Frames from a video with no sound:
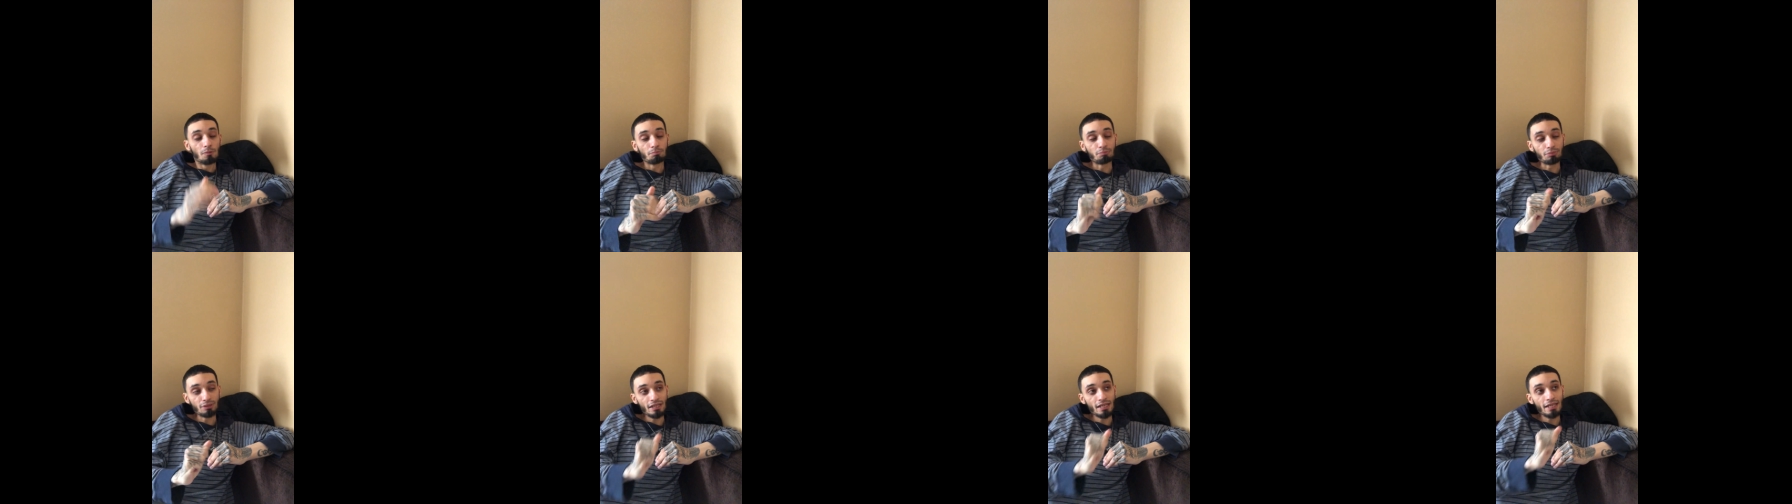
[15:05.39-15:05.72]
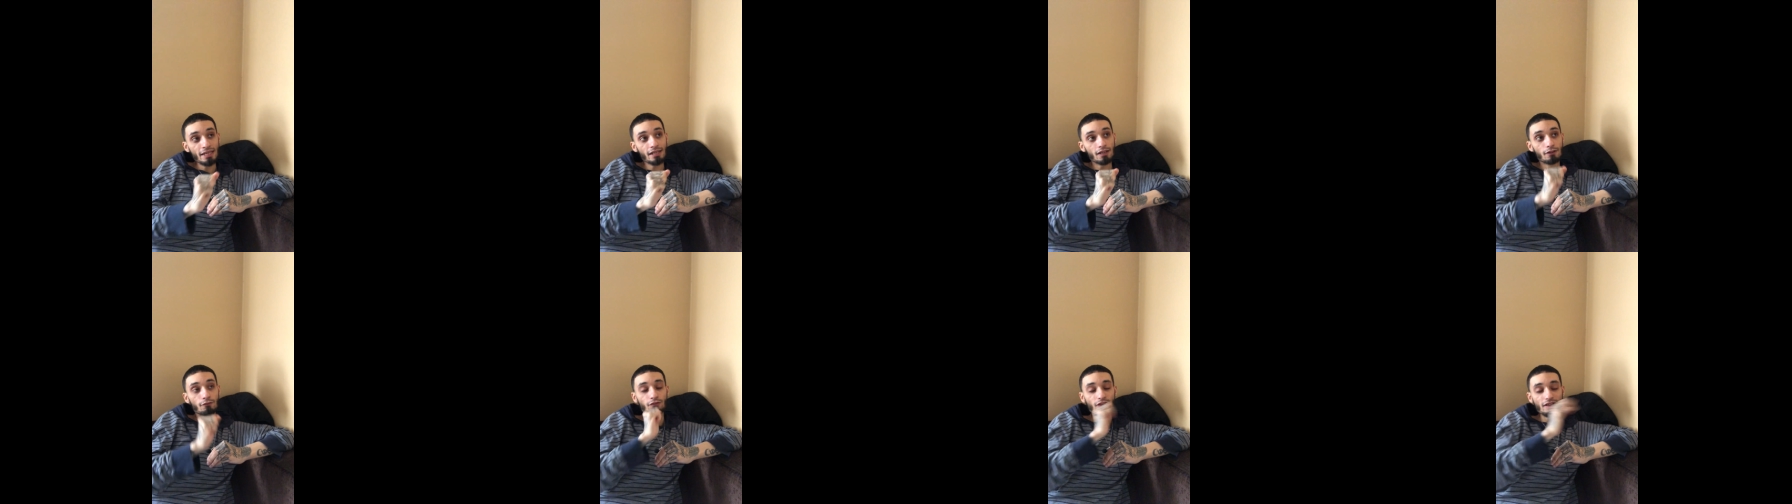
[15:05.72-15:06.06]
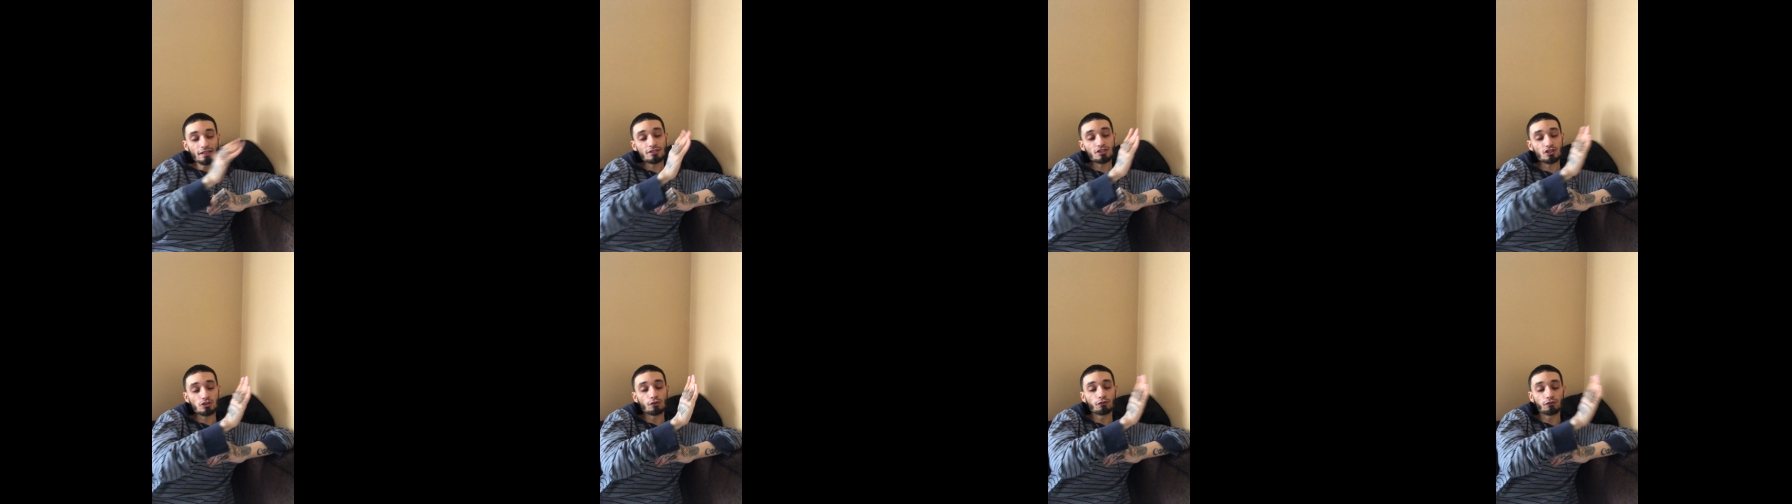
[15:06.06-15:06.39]
being a
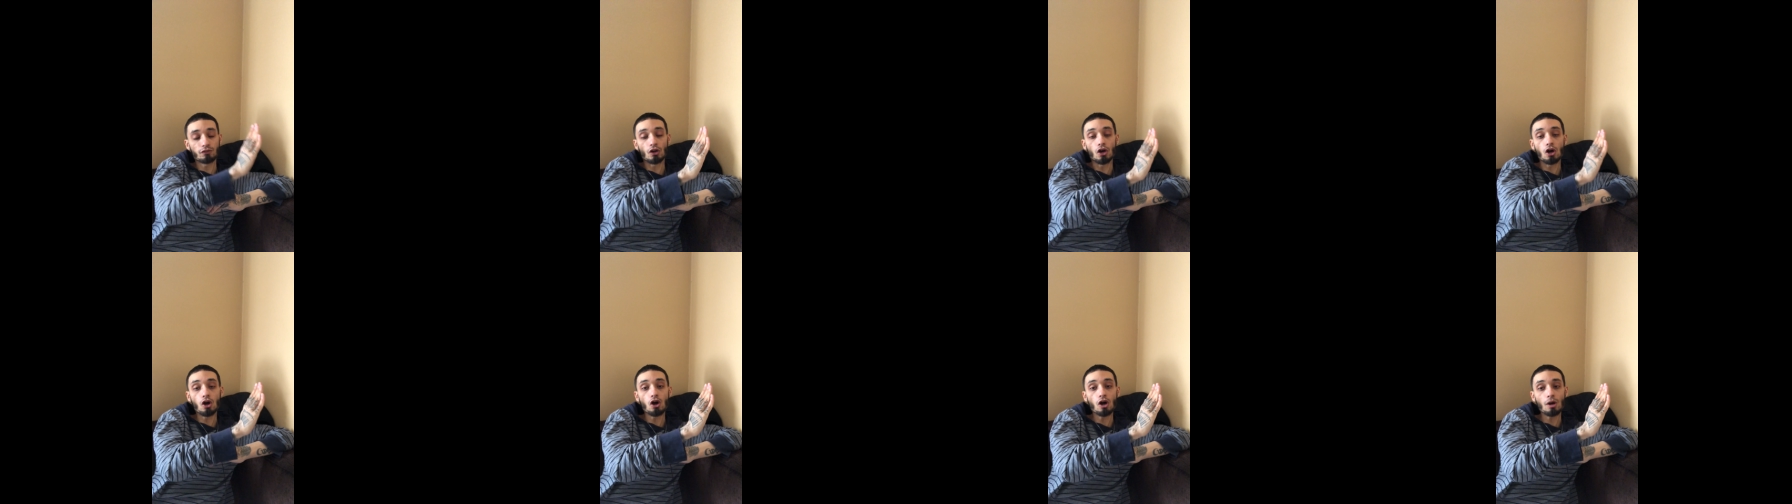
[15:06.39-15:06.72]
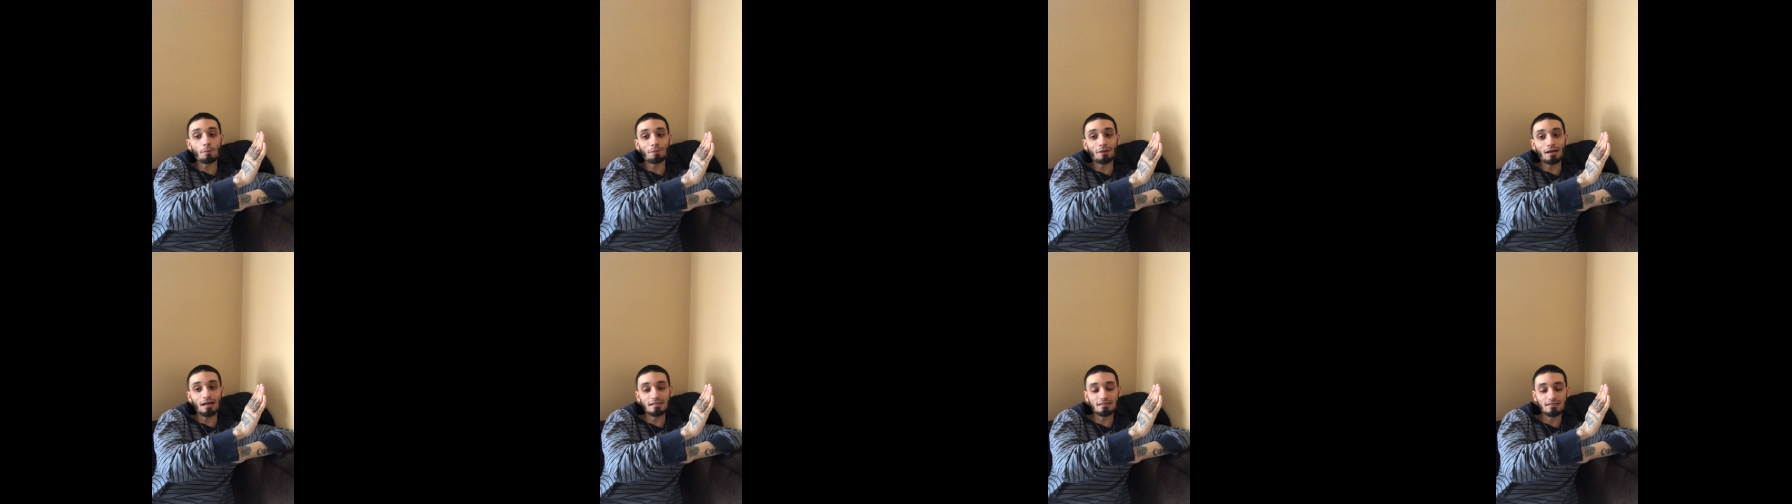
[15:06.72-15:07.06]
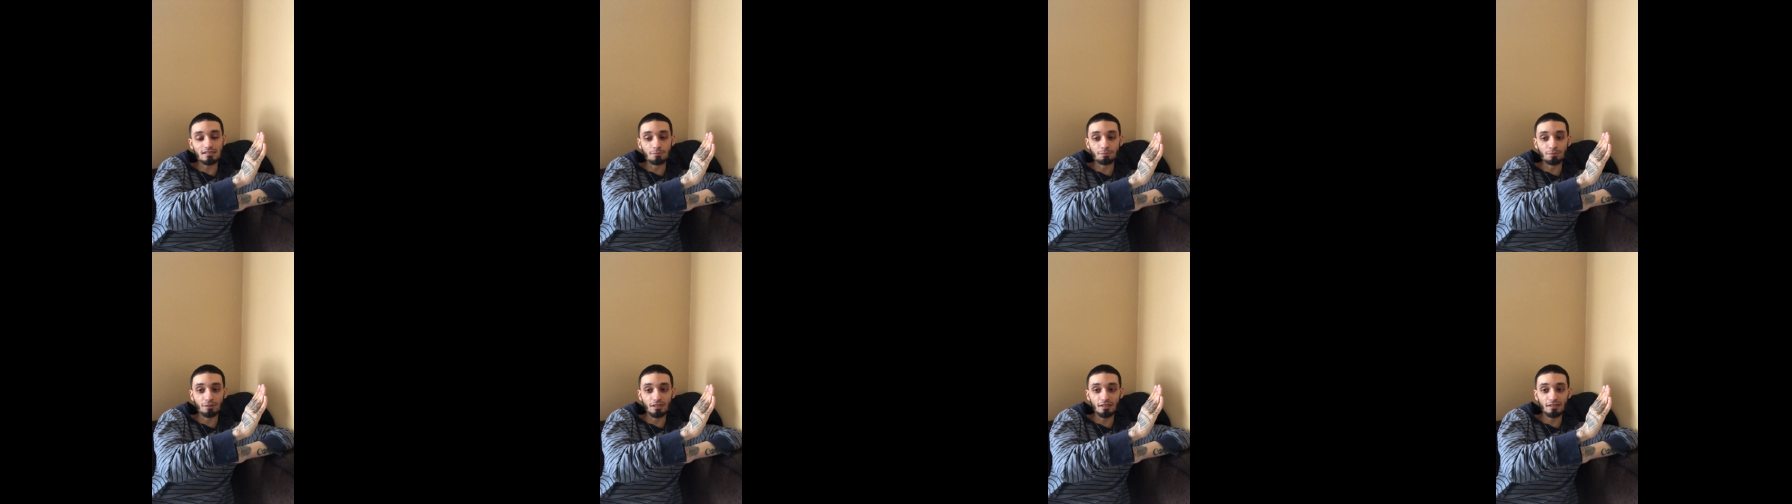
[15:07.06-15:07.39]
vessel for all
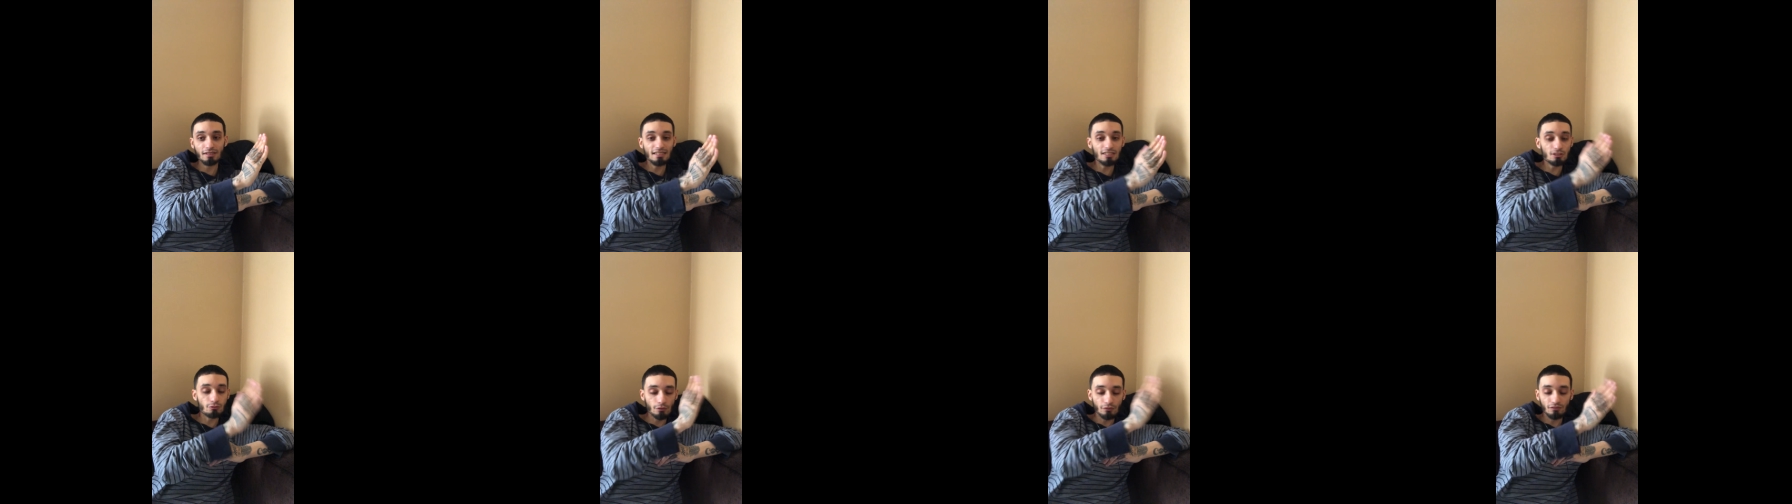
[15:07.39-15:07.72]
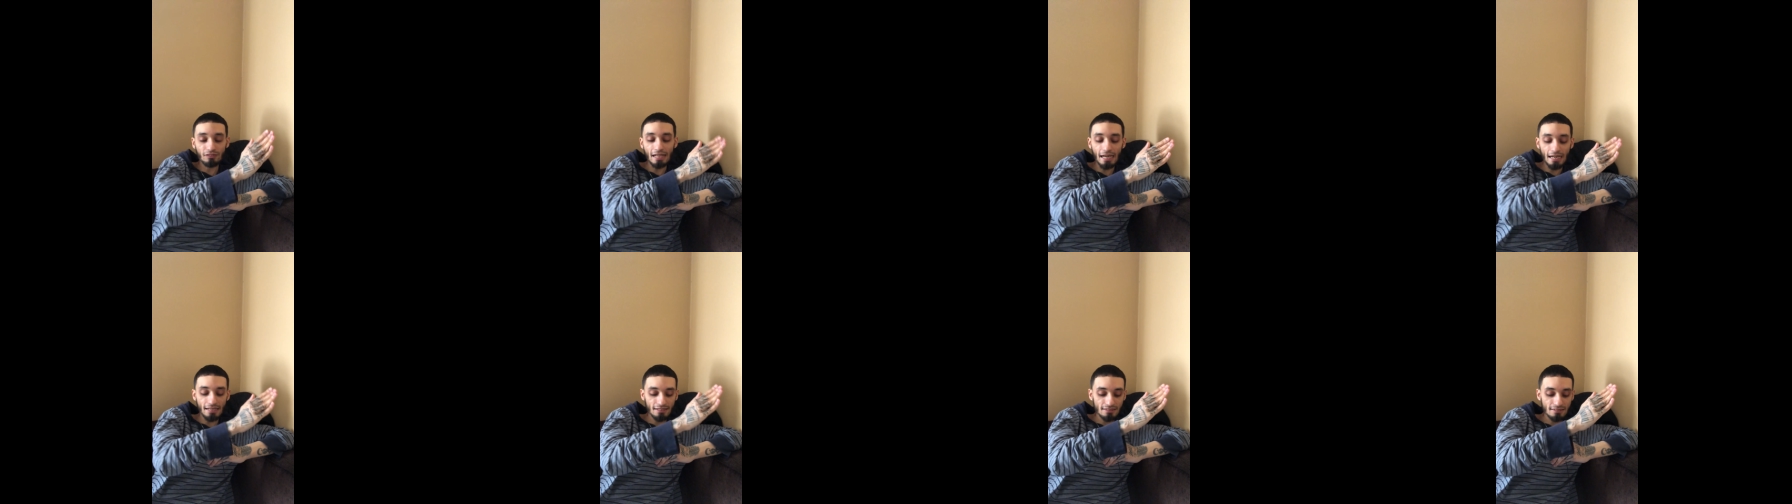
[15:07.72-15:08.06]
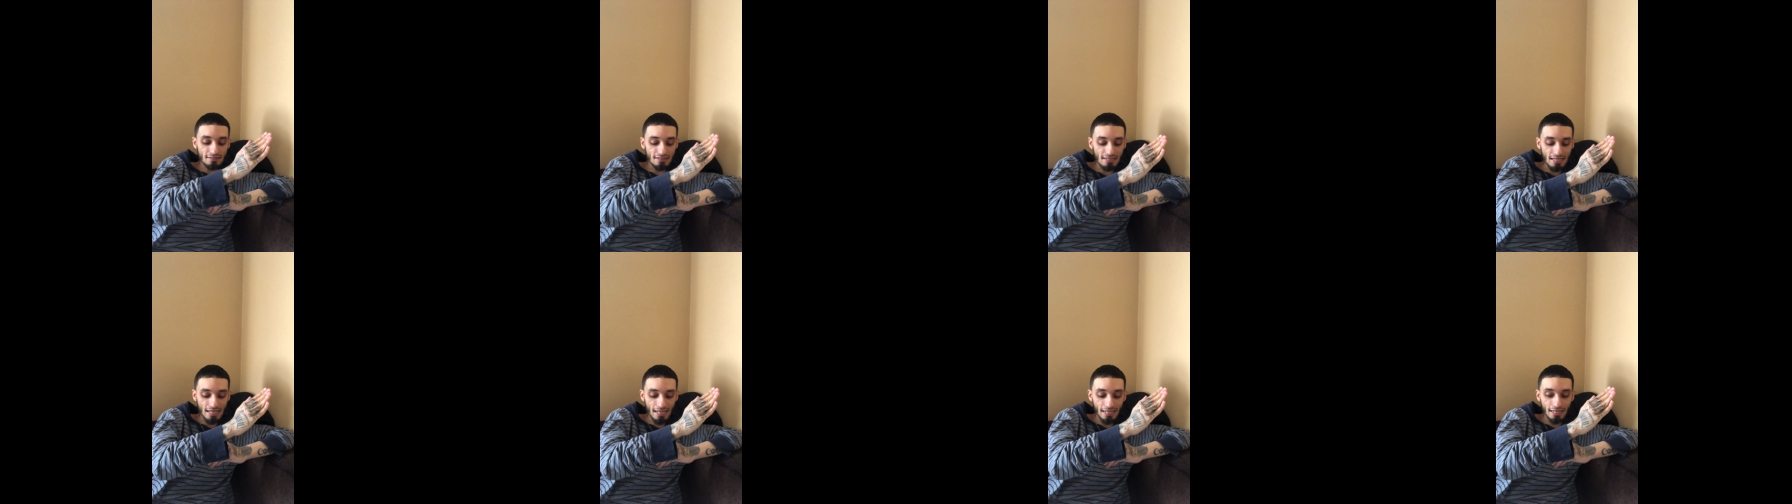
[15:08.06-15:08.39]
possibilities with that
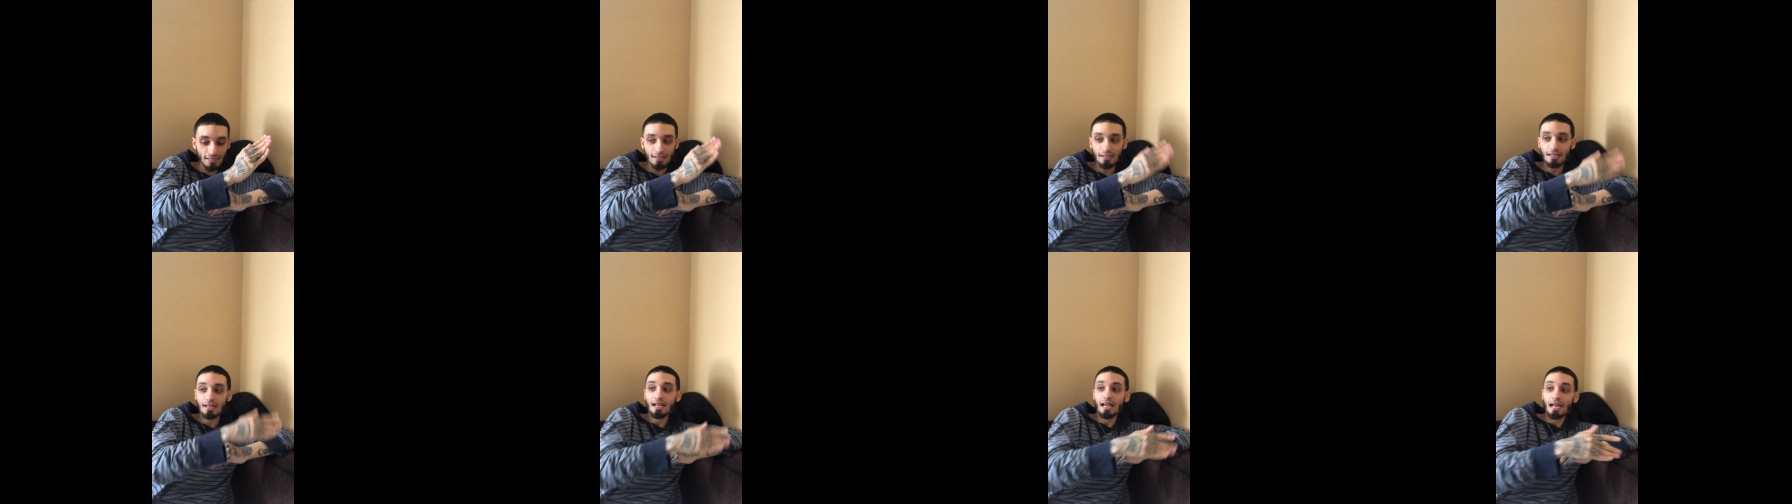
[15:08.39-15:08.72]
intent,